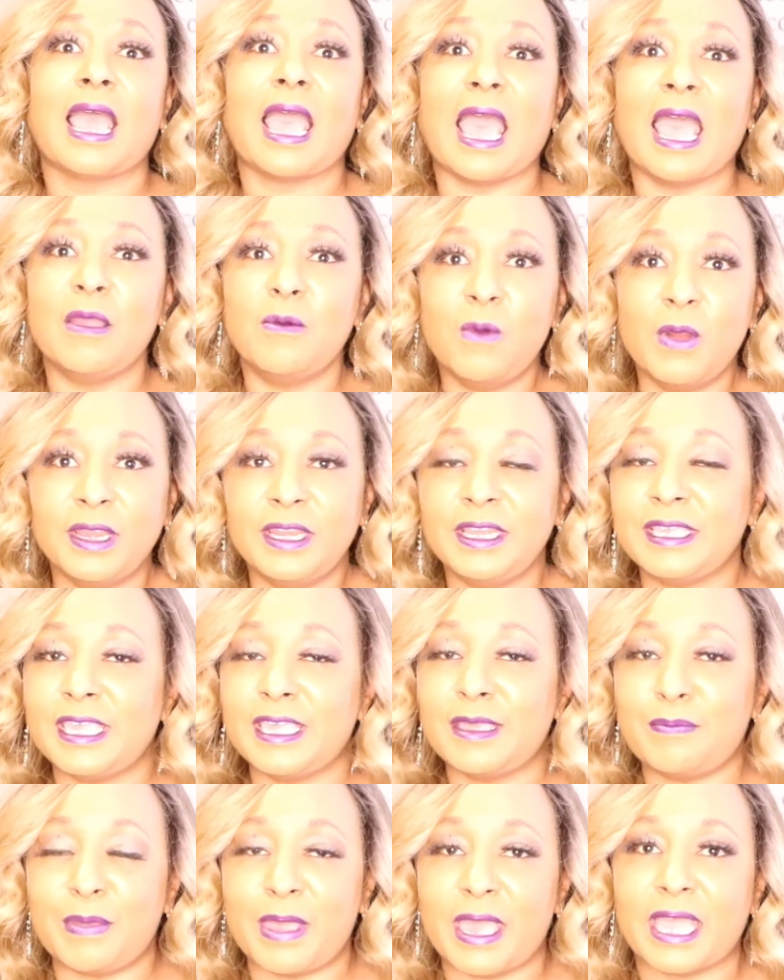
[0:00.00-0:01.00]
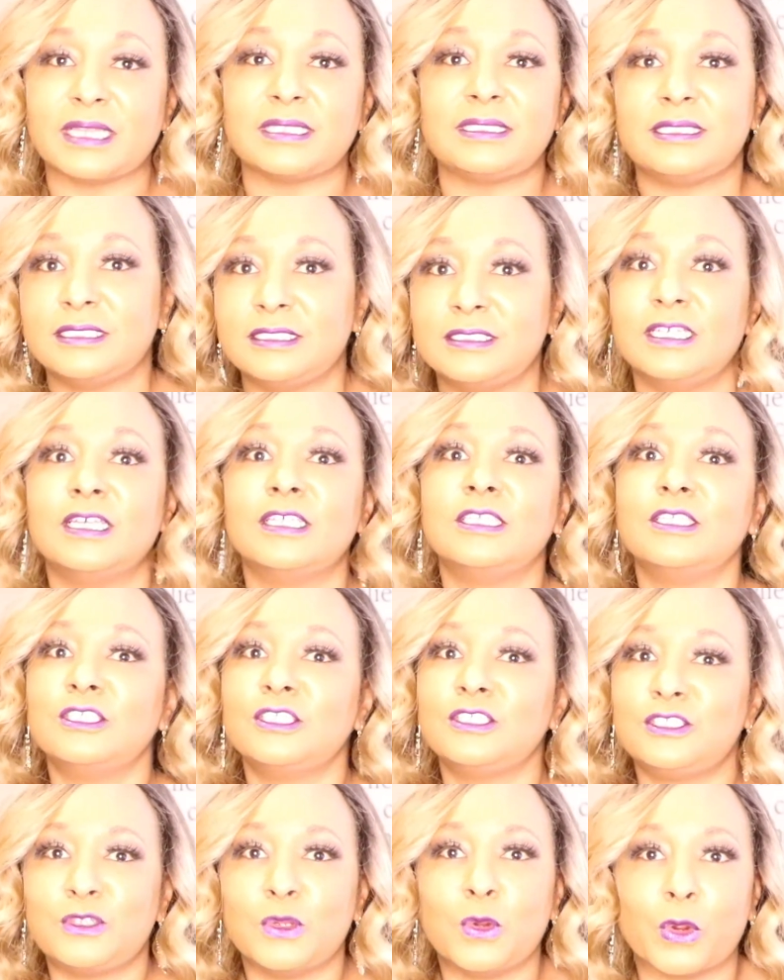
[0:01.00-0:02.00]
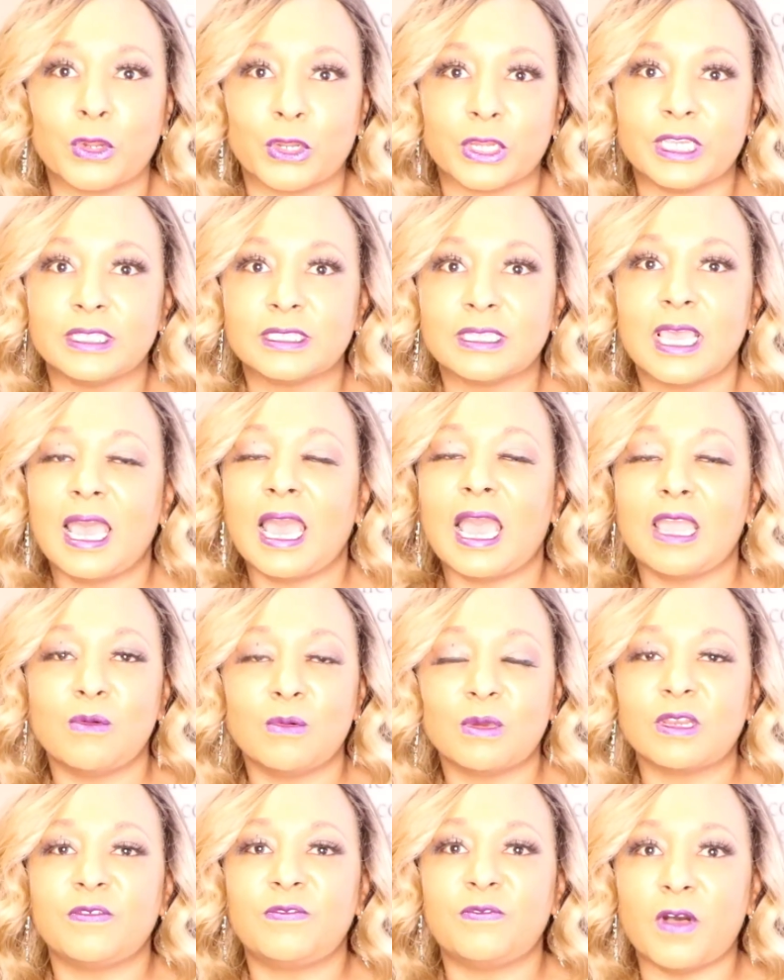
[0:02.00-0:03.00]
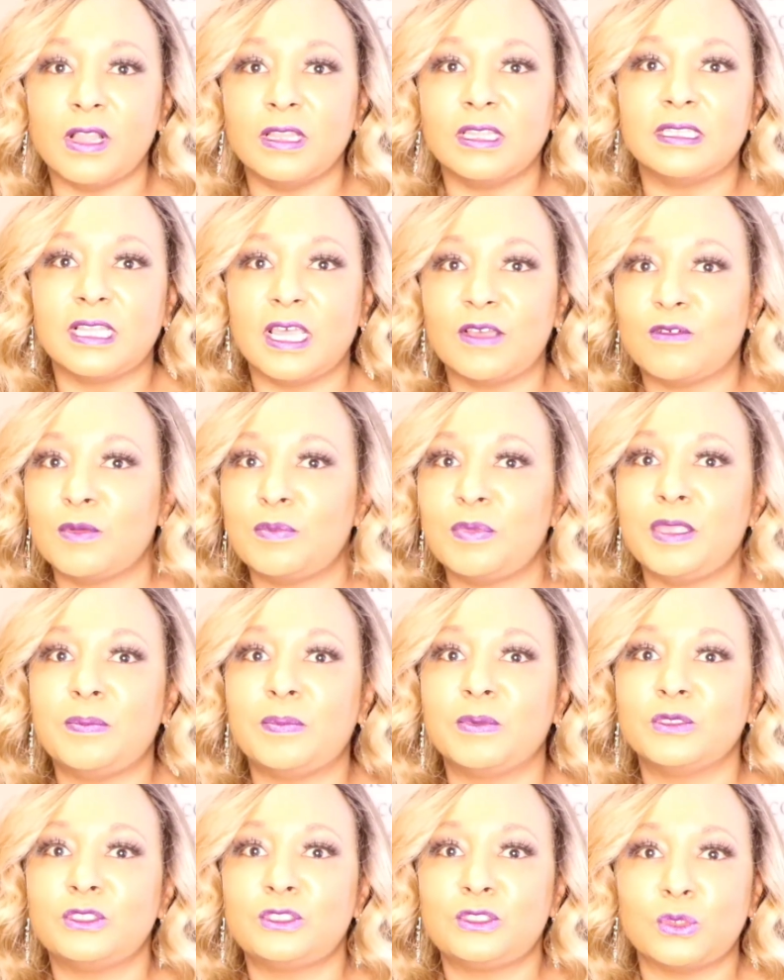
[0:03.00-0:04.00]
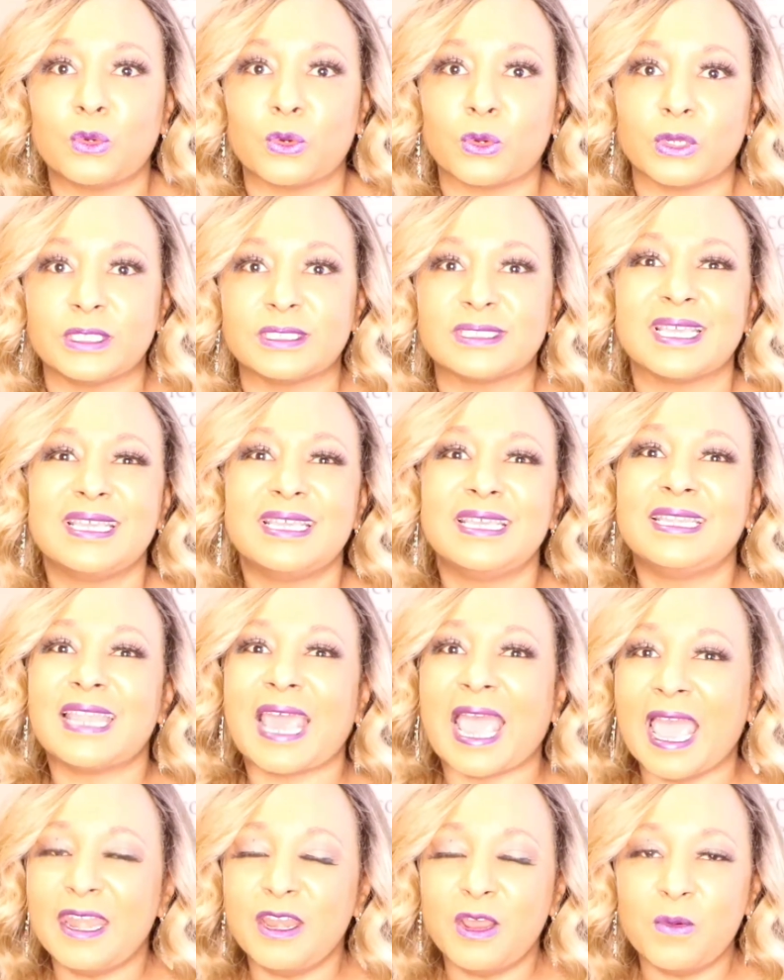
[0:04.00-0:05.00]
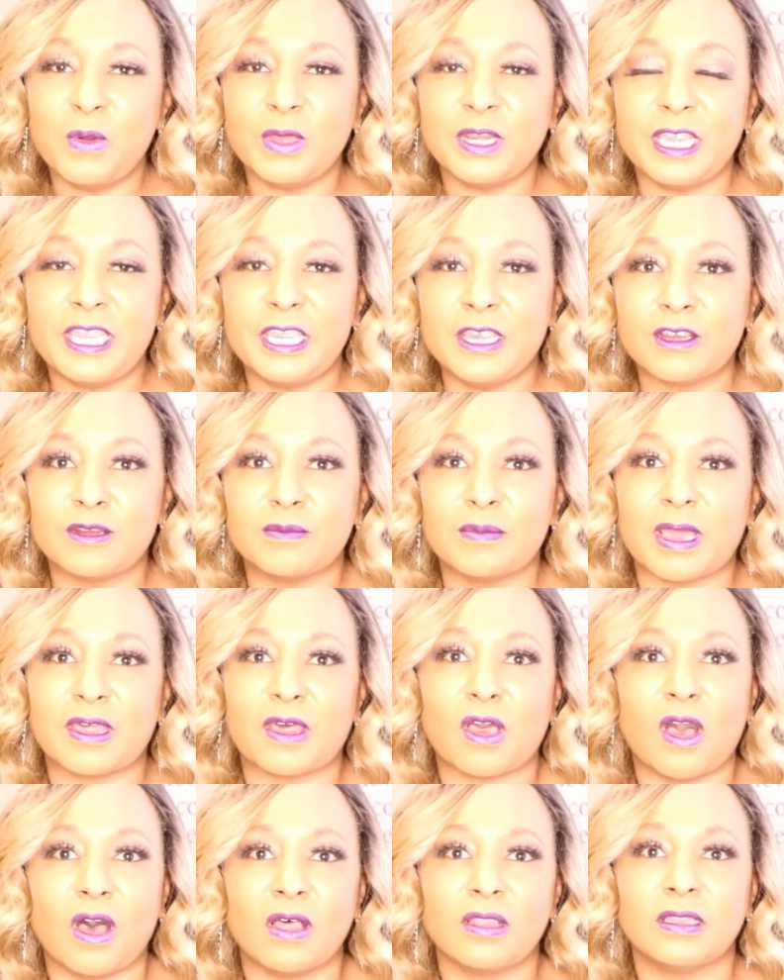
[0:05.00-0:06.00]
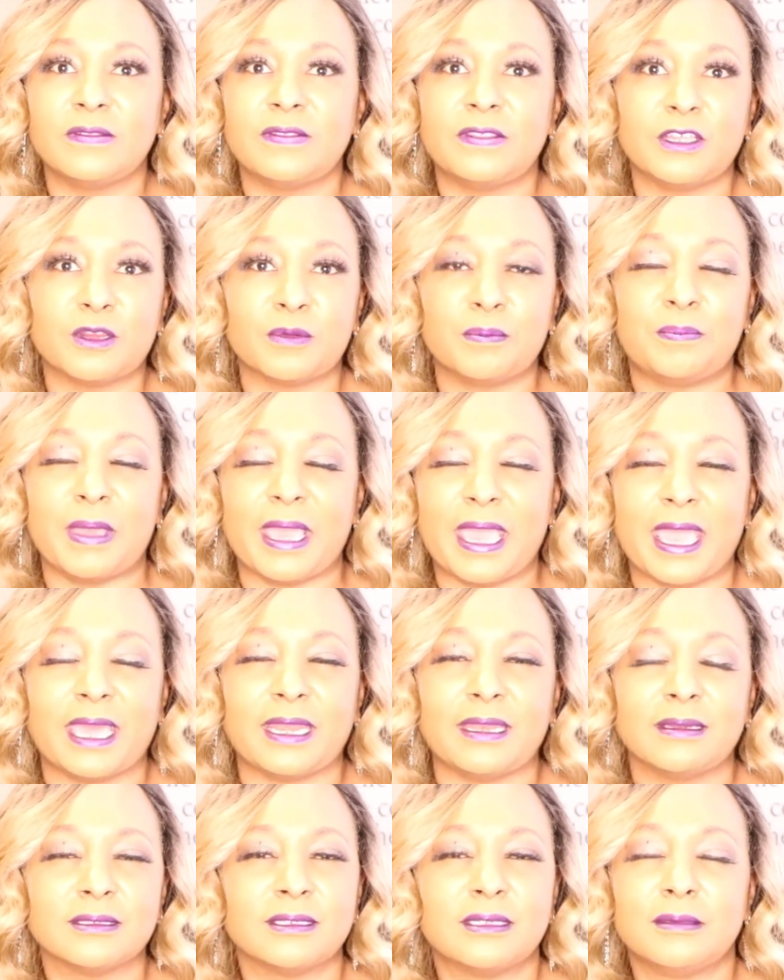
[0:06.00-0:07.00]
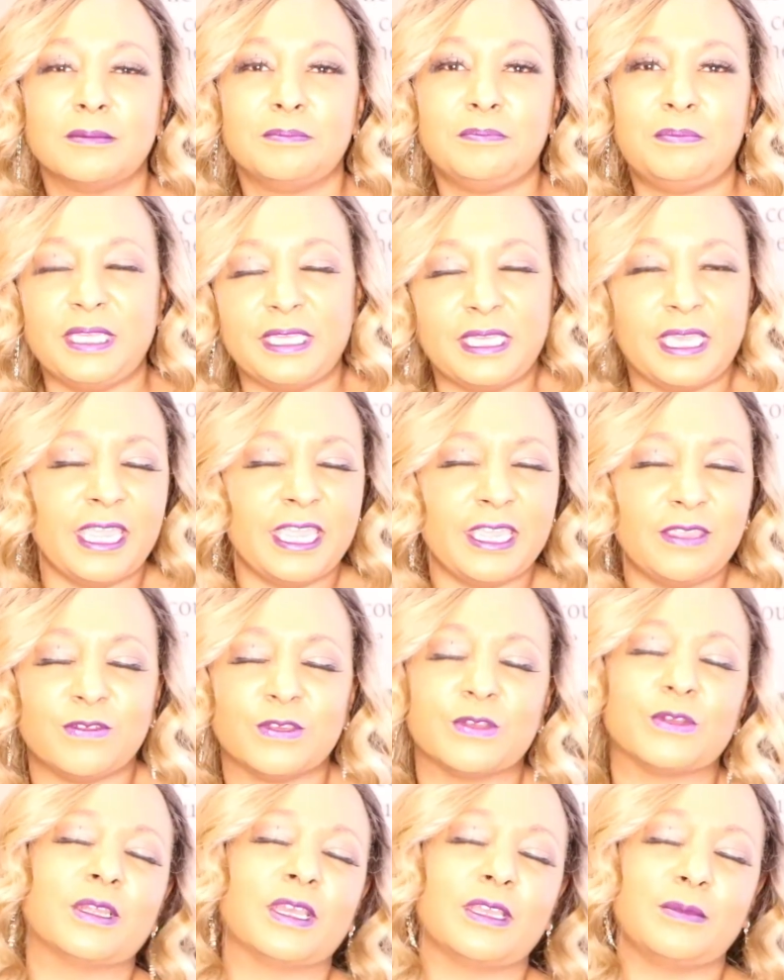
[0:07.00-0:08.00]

I want to get back to stories. I want to fall in love with people's stories. I don't want to hear about all of their bad behavior.